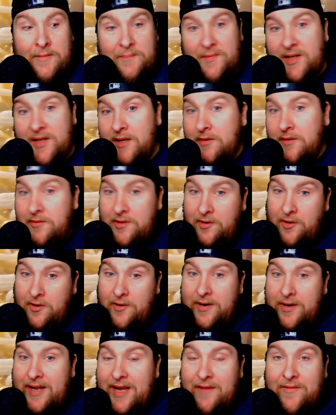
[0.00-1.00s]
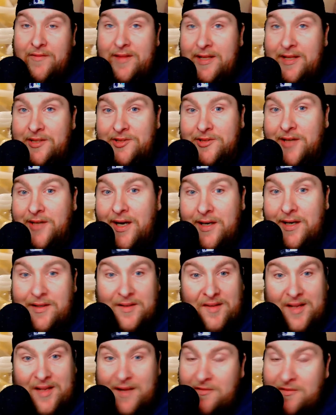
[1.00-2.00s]
You know, you're already having the enchilada,
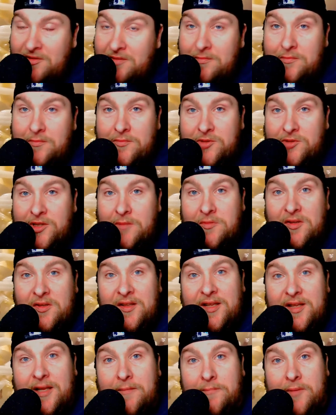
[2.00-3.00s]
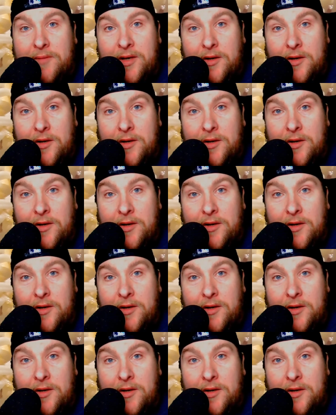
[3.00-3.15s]
let's have some chips and dip,